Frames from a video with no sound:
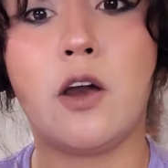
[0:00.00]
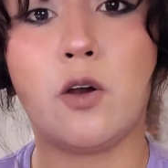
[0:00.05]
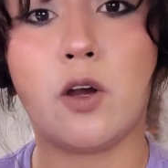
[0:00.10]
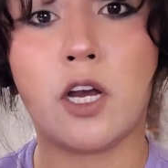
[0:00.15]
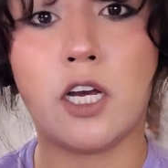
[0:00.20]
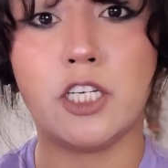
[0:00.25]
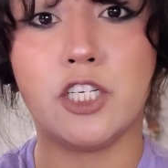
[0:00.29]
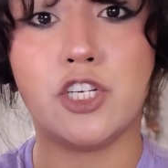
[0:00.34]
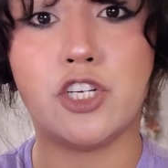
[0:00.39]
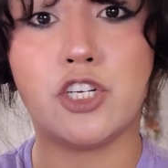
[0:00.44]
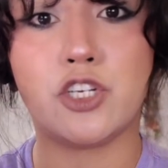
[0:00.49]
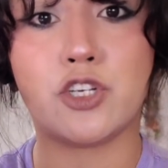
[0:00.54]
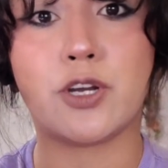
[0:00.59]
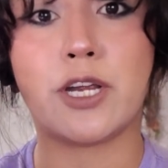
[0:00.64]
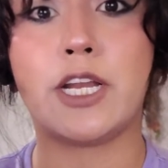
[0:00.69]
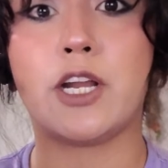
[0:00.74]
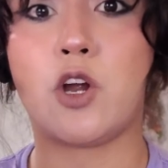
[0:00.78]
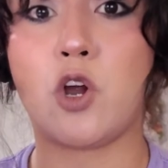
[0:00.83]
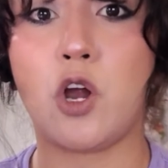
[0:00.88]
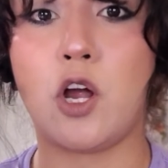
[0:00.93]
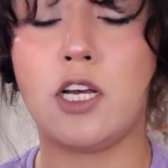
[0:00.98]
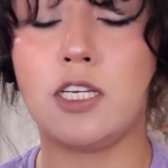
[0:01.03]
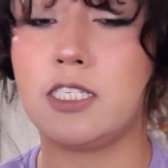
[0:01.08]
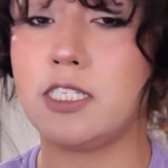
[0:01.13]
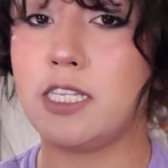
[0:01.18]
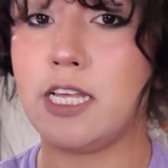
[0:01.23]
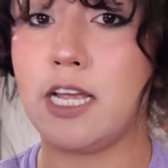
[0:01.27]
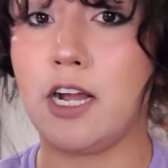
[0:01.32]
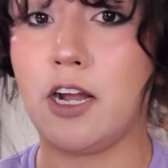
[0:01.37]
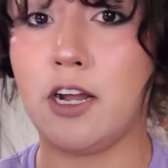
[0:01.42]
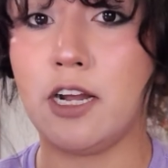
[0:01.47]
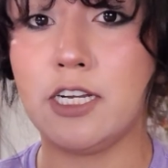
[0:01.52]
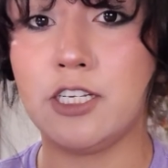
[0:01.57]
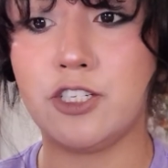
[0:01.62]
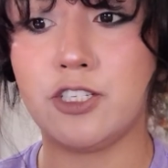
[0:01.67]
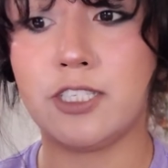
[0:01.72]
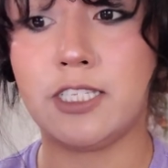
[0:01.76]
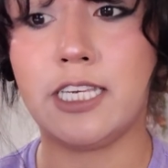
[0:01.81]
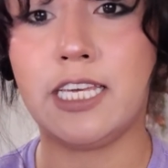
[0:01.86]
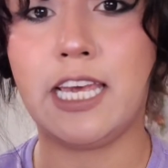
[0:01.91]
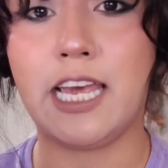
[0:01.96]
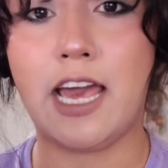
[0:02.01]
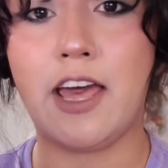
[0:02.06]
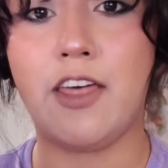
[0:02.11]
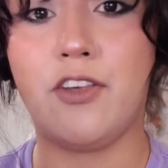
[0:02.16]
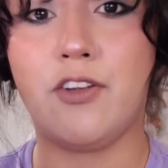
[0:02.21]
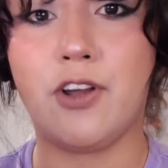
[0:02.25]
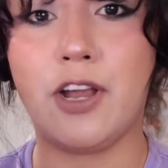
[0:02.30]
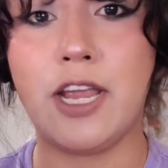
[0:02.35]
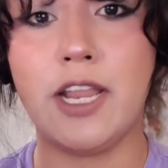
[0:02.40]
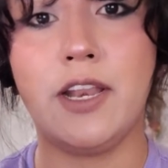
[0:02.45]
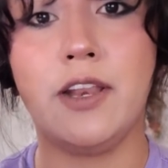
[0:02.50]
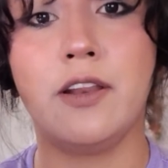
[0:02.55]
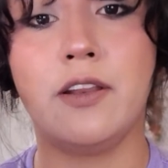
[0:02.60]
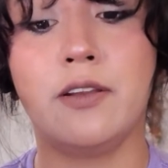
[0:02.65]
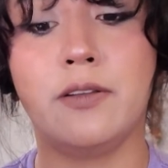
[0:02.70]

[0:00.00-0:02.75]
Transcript: I'll cut straight across there and just gather it.